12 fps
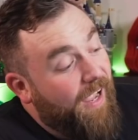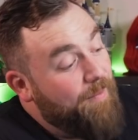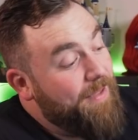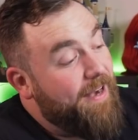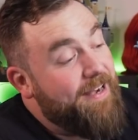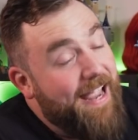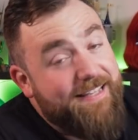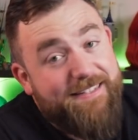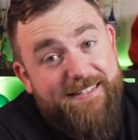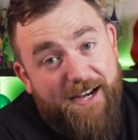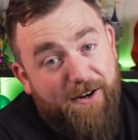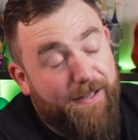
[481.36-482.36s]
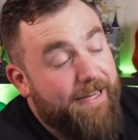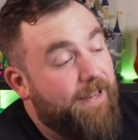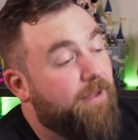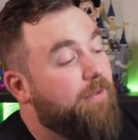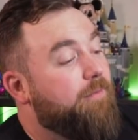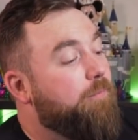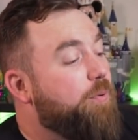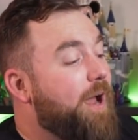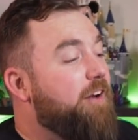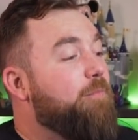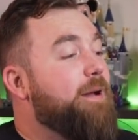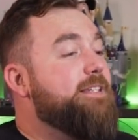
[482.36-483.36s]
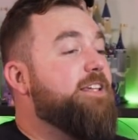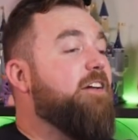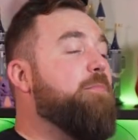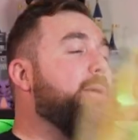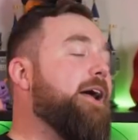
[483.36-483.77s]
I'm not necessarily proud of myself,